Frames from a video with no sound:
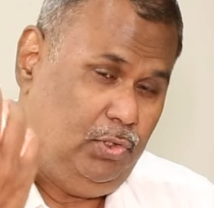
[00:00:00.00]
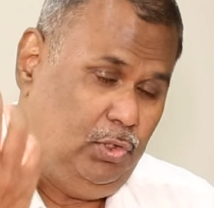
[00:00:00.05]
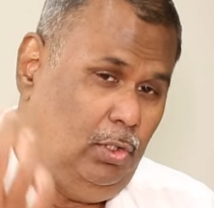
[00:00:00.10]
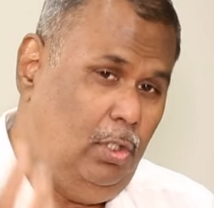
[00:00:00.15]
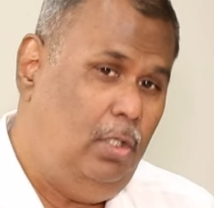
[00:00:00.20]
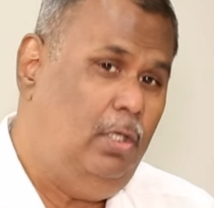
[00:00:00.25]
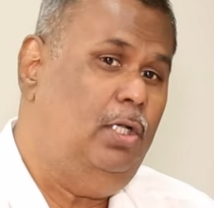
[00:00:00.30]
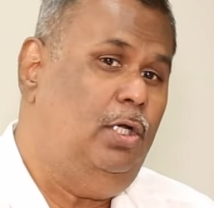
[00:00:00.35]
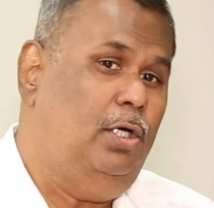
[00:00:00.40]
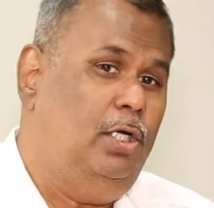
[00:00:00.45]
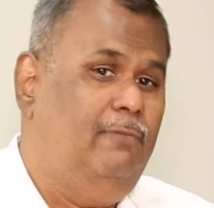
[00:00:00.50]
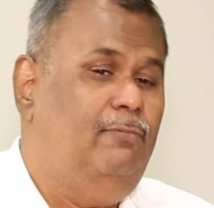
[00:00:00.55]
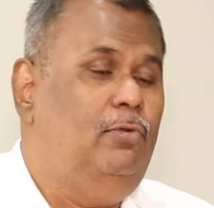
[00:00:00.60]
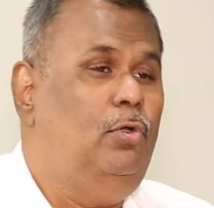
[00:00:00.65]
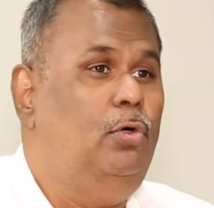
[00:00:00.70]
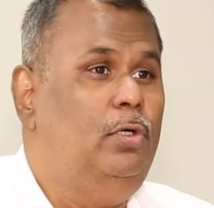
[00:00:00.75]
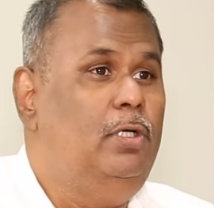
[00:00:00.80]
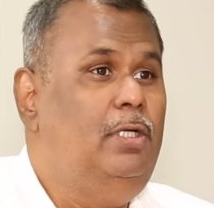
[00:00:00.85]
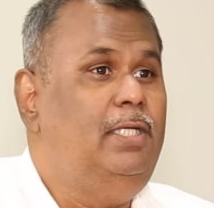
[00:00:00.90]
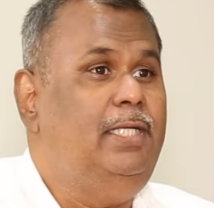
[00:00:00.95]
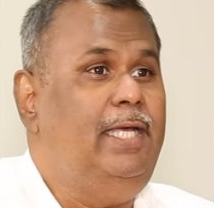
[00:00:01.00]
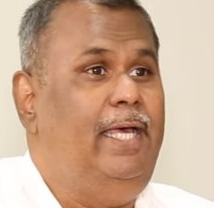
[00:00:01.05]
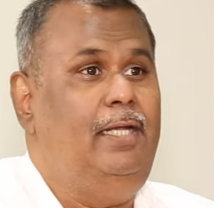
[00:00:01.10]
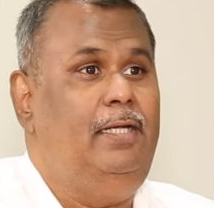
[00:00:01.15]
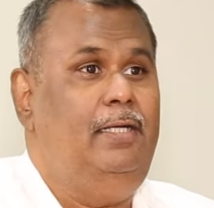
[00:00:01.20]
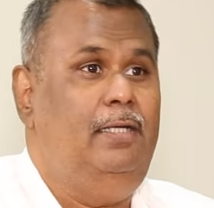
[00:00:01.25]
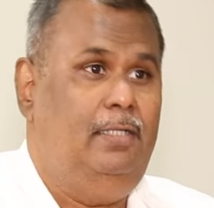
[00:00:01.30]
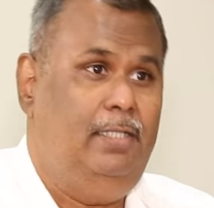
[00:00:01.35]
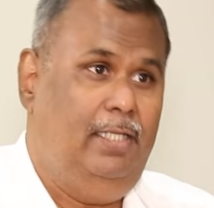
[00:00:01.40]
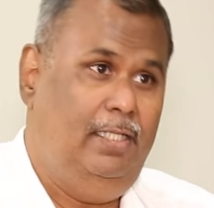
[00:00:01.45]
saw a lot of local
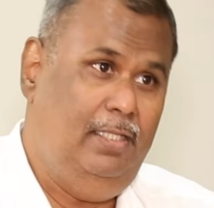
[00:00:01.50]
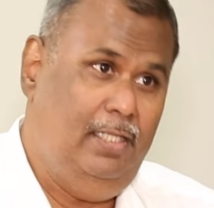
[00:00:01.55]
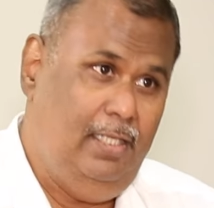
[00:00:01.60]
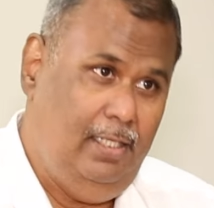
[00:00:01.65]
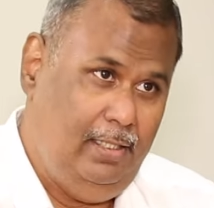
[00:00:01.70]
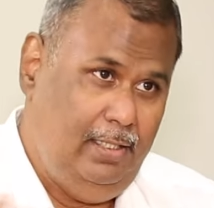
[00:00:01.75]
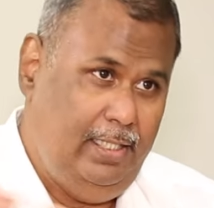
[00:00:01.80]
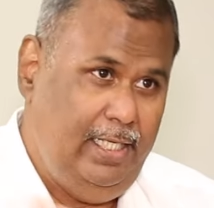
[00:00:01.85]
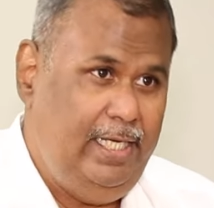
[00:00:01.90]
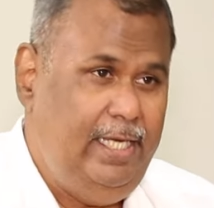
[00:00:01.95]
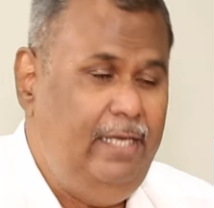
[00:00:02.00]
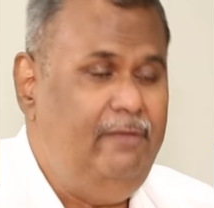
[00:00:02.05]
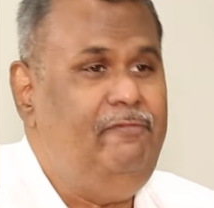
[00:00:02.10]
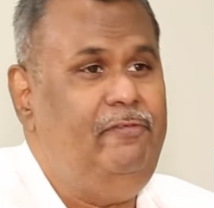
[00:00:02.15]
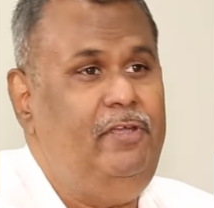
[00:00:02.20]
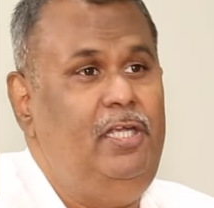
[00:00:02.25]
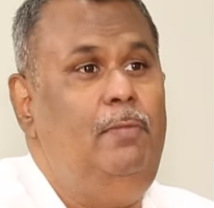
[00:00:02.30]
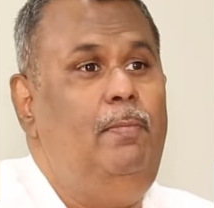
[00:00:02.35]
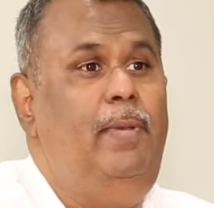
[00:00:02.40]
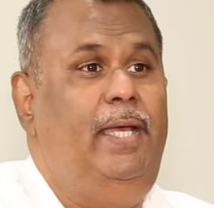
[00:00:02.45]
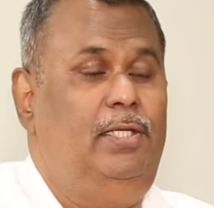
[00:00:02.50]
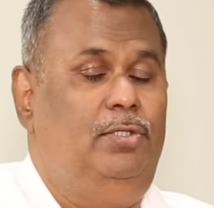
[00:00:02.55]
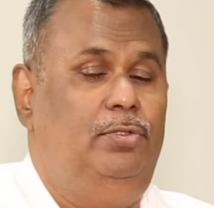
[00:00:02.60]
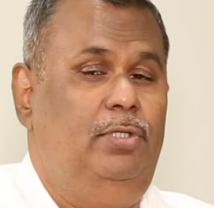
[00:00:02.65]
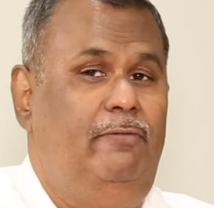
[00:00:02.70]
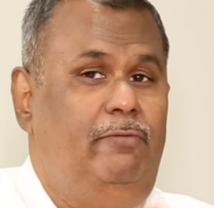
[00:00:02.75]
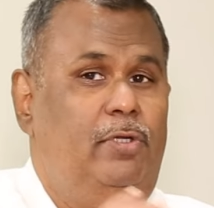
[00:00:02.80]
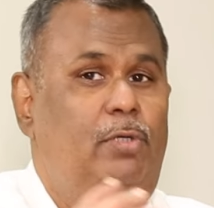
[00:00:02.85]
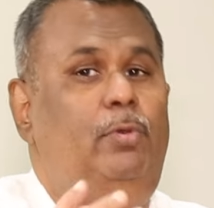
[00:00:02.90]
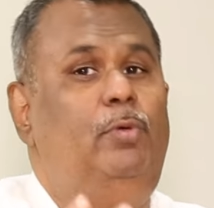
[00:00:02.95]
talent and yeah. they, they gave feedback.
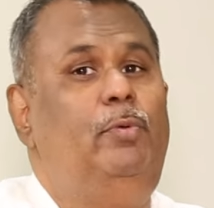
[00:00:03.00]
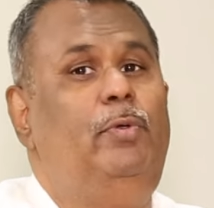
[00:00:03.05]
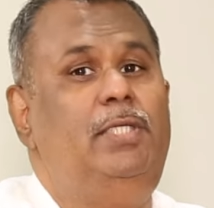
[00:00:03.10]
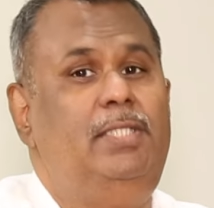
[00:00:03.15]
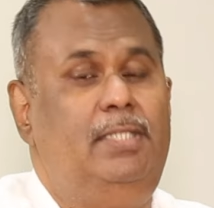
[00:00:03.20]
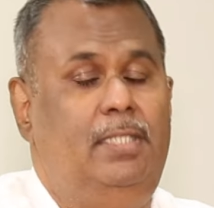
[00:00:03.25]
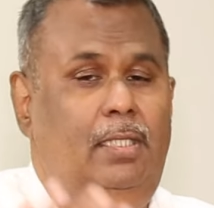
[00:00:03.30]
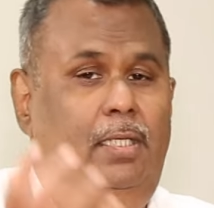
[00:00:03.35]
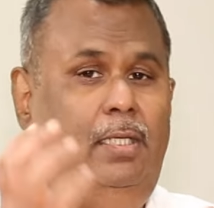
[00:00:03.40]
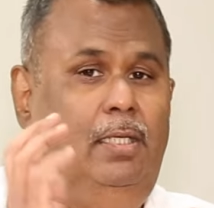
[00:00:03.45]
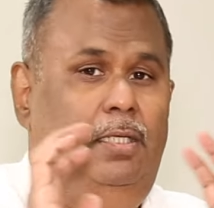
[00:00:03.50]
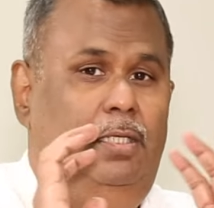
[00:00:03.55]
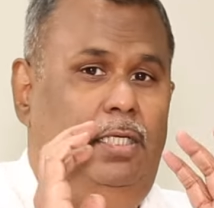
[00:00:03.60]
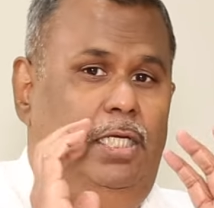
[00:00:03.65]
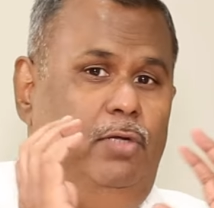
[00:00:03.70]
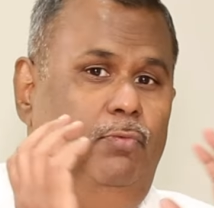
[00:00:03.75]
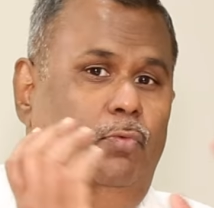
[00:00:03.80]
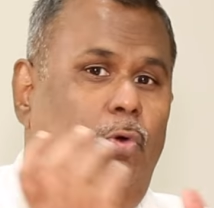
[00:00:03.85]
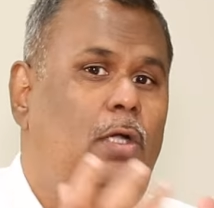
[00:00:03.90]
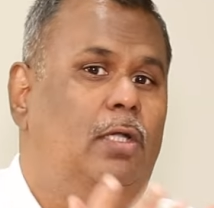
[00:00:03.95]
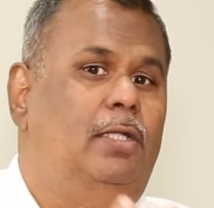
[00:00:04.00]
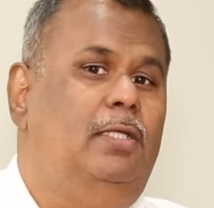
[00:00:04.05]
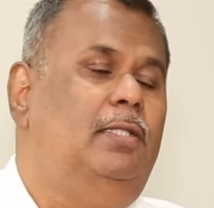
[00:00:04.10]
So everyone was involved